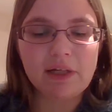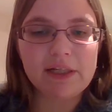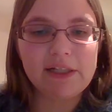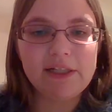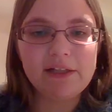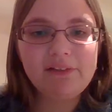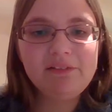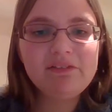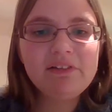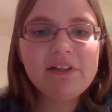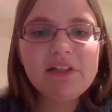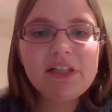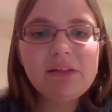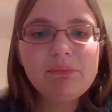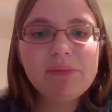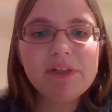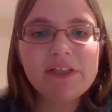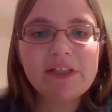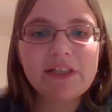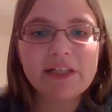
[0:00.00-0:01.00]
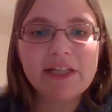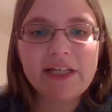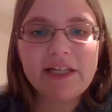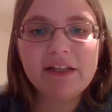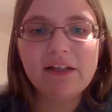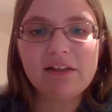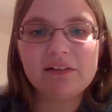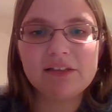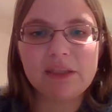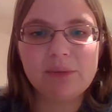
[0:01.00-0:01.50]
I guess they let me take
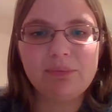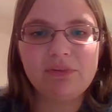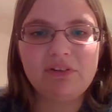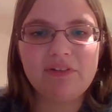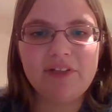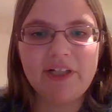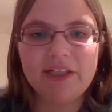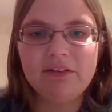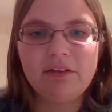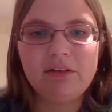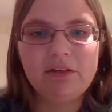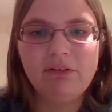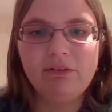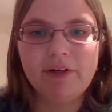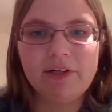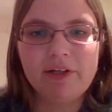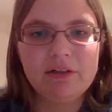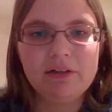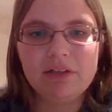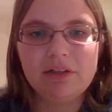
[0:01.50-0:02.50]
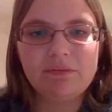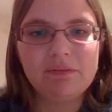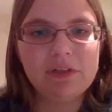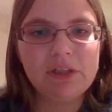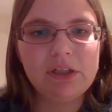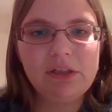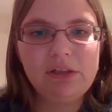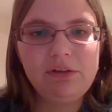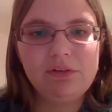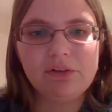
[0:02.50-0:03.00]
it because I was technically grade 11
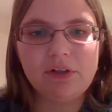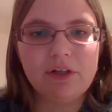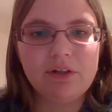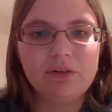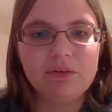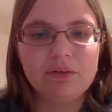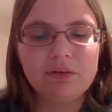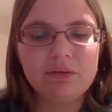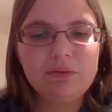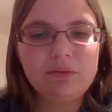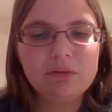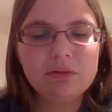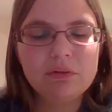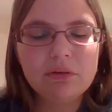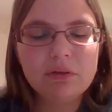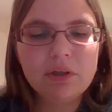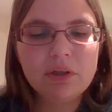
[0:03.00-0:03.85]
age. I don't know.